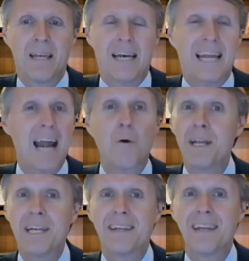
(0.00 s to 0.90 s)
And I don't
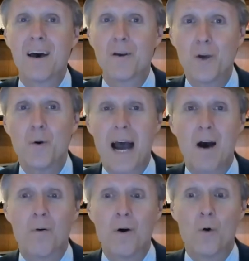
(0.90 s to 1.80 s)
need to tell you
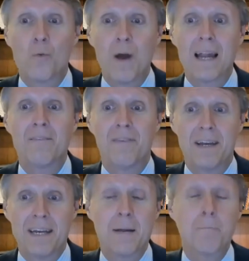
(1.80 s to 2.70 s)
how
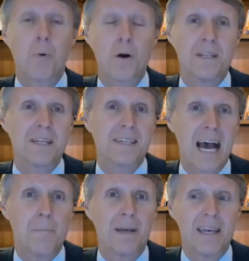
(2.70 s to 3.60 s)
relevant and important this
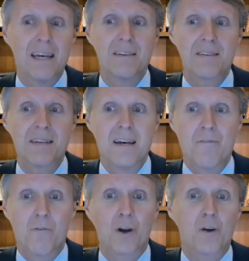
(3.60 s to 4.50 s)
topic is
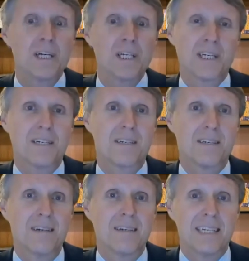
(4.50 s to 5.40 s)
for
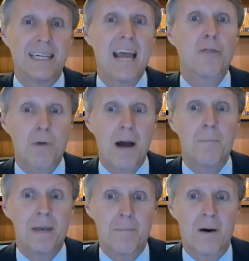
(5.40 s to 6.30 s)
Christians today
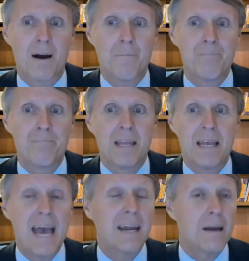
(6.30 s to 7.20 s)
throughout Myanmar
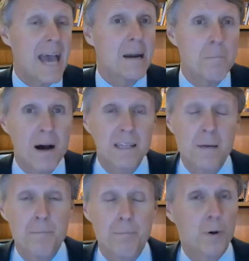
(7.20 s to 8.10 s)
and, and among
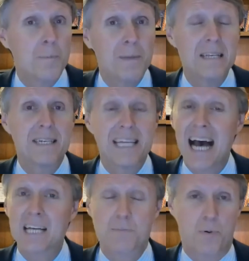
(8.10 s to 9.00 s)
the Burmese
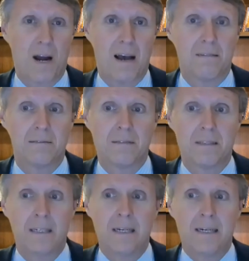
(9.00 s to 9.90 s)
diaspora.
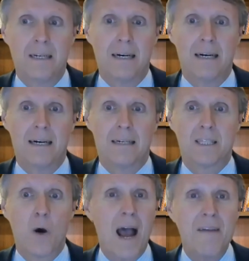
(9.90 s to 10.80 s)
Uh,
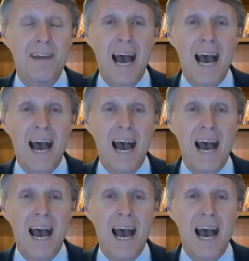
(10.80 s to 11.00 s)
though I've